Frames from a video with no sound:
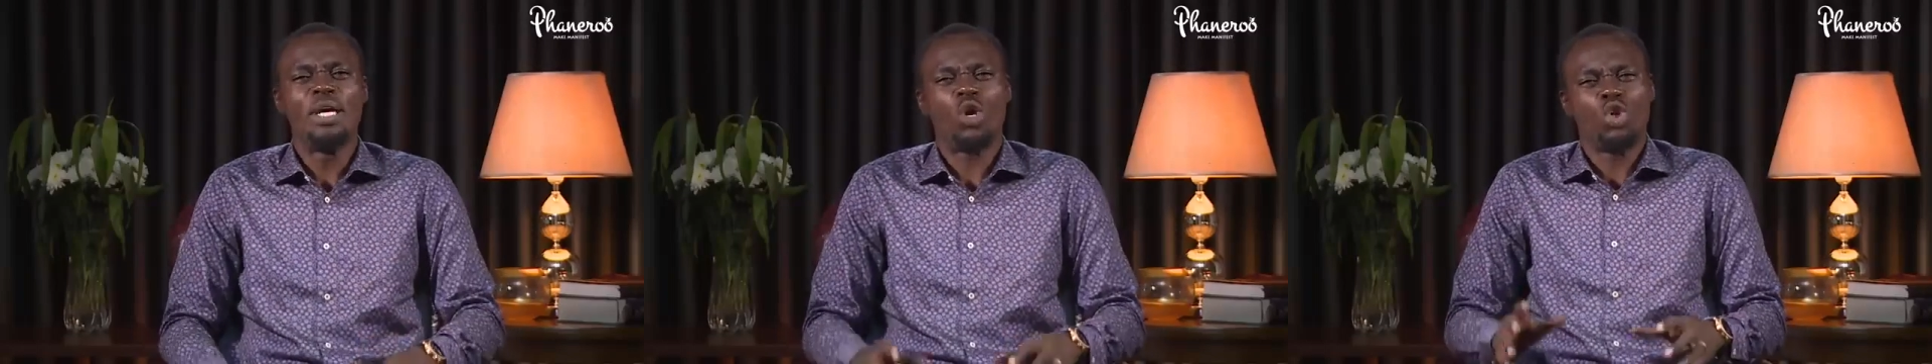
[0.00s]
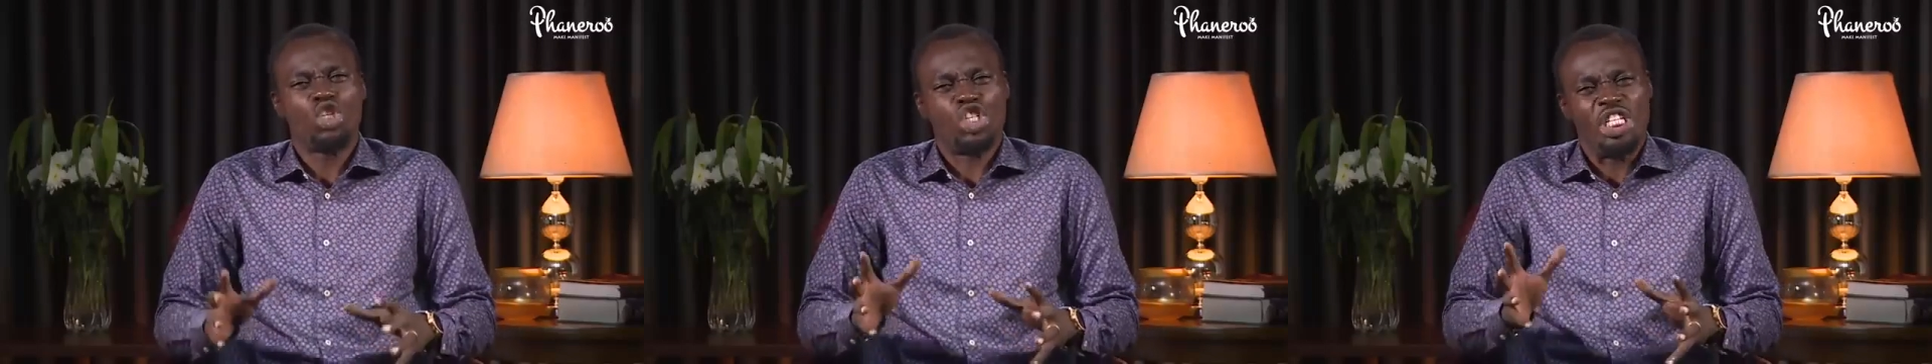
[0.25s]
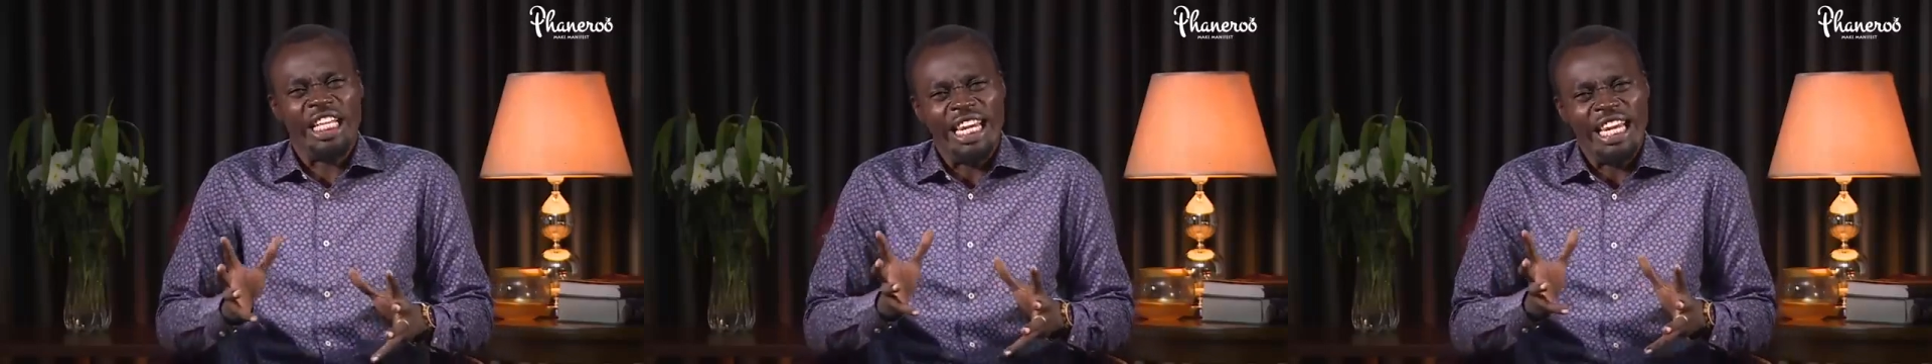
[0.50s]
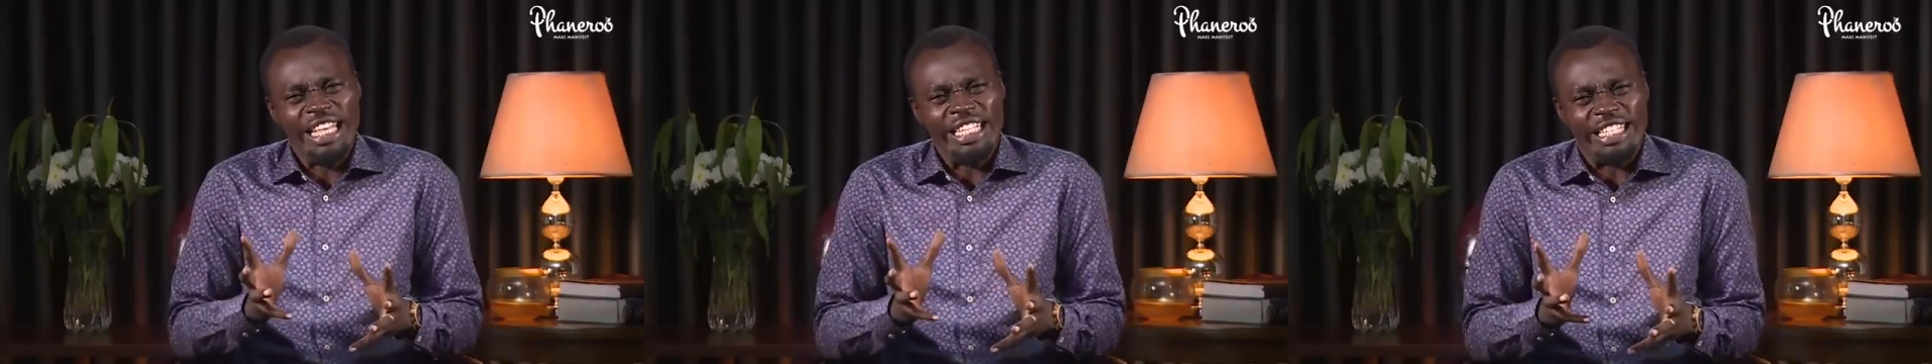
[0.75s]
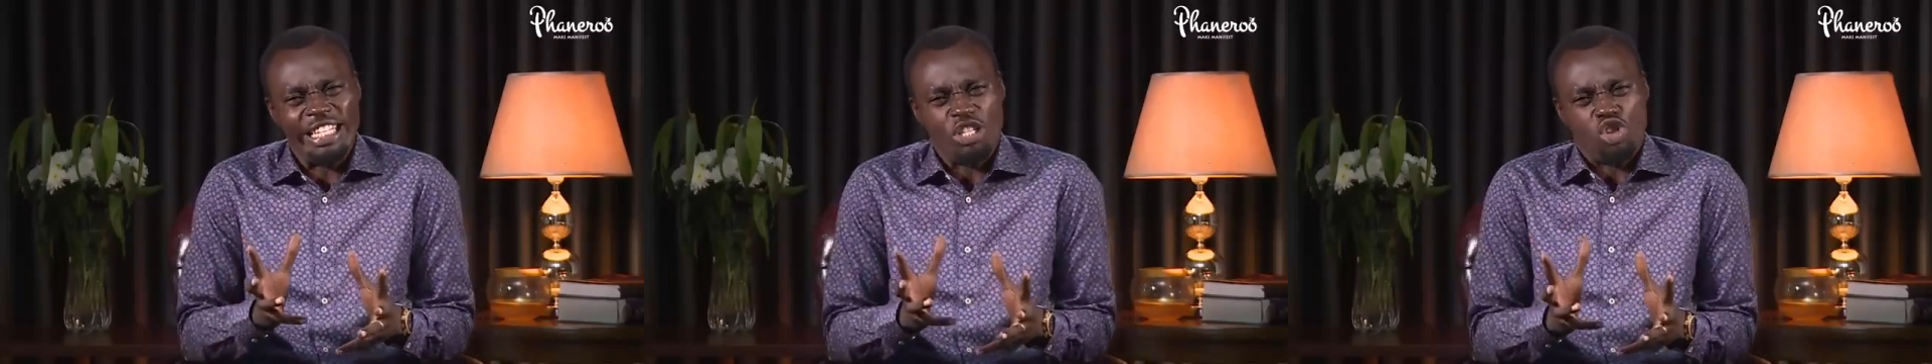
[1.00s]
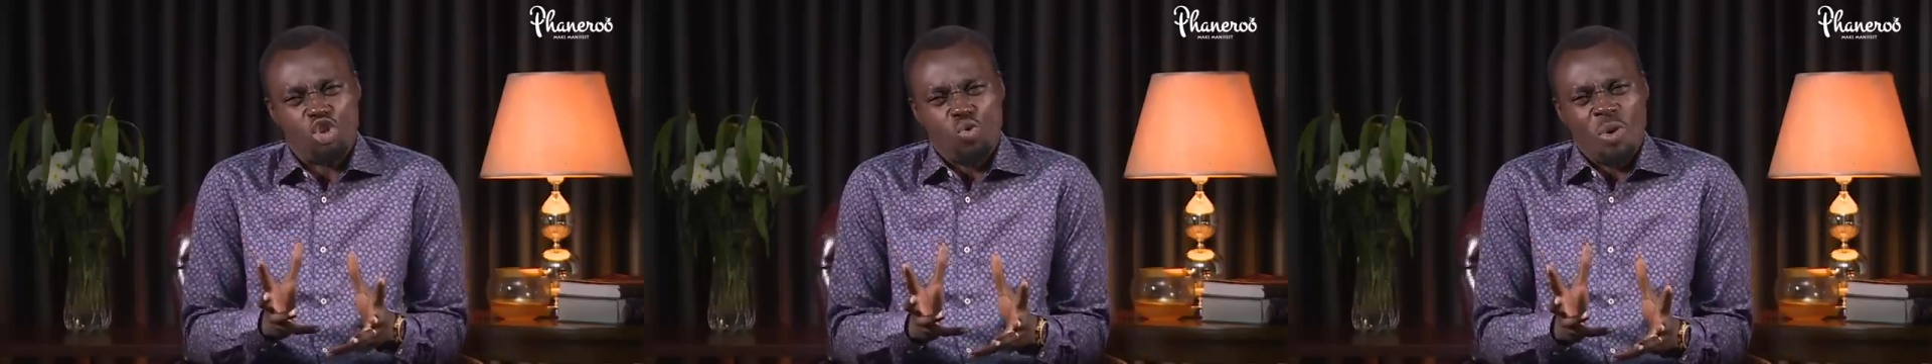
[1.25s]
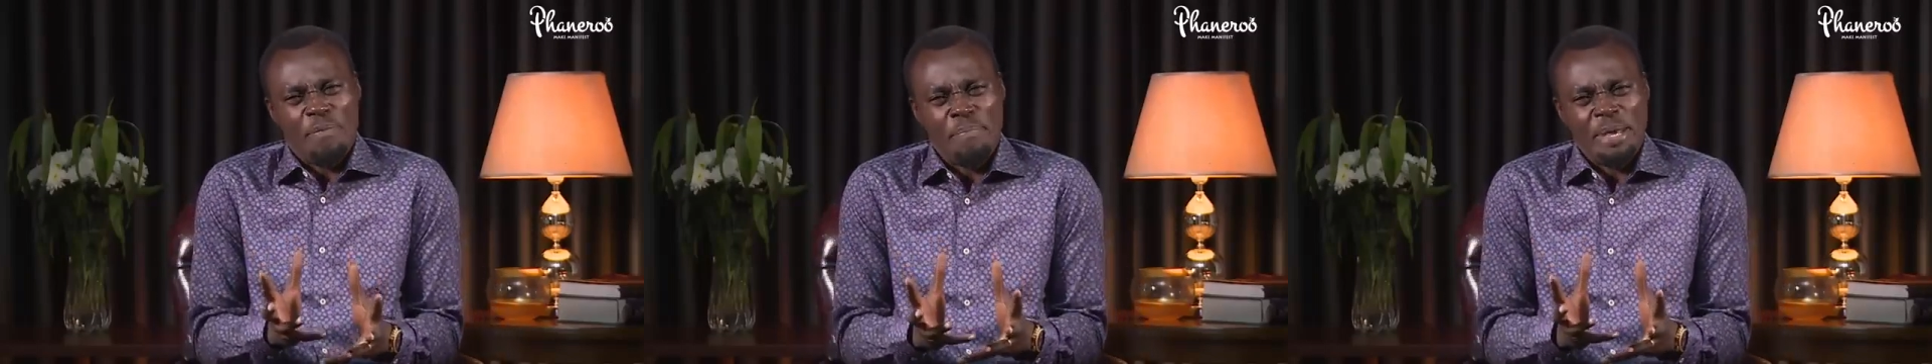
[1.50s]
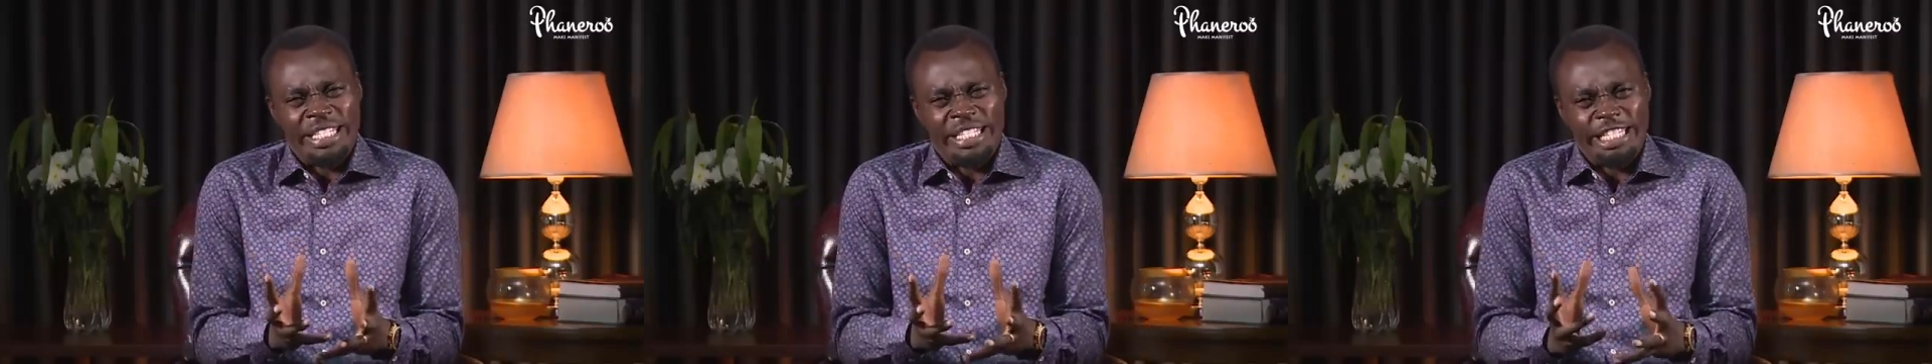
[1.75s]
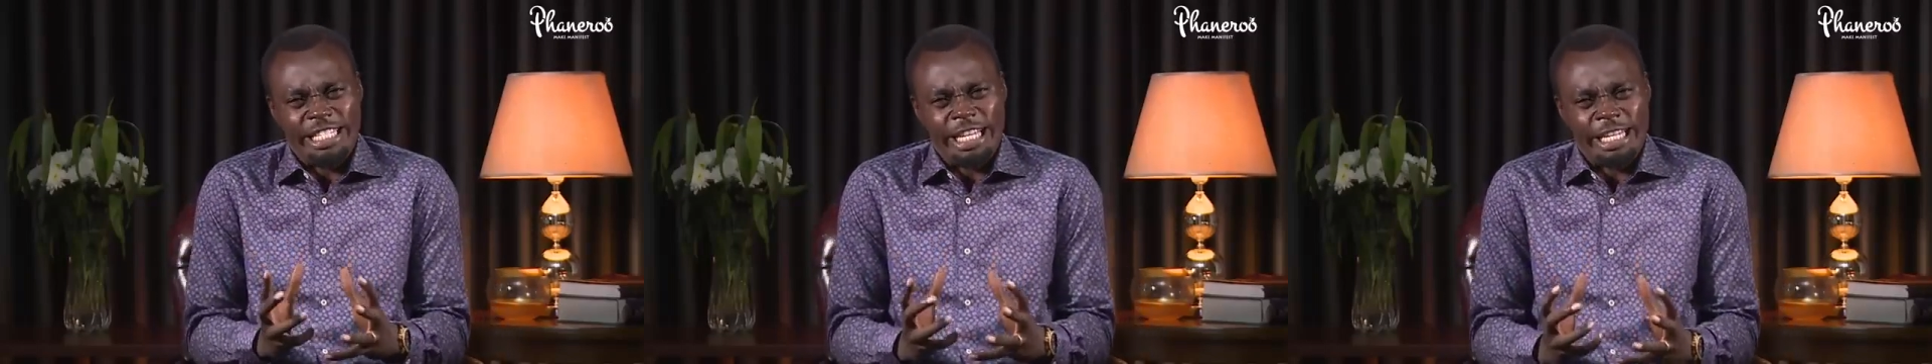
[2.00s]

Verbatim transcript: Because she listened to a message